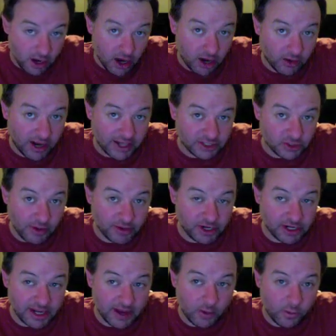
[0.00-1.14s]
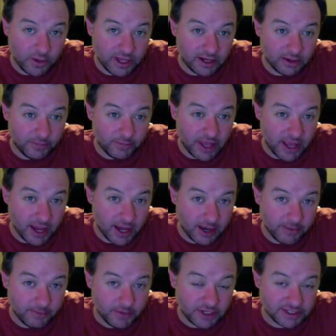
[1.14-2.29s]
All right, so I'm going to now get up
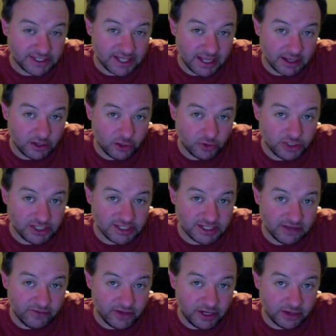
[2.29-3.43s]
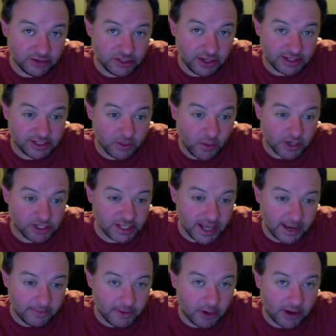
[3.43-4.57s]
a skin UGC video so you guys can watch that.
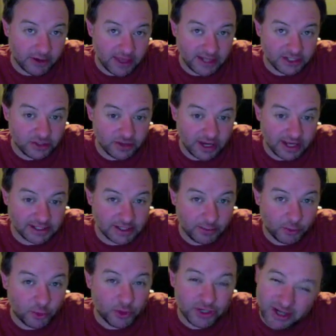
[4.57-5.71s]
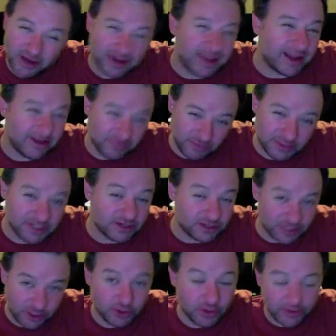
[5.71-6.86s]
All right, thanks, you guys. I appreciate, again,
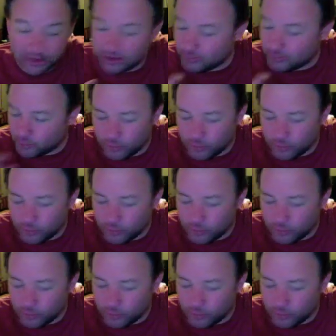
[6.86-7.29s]
seriously, you know that.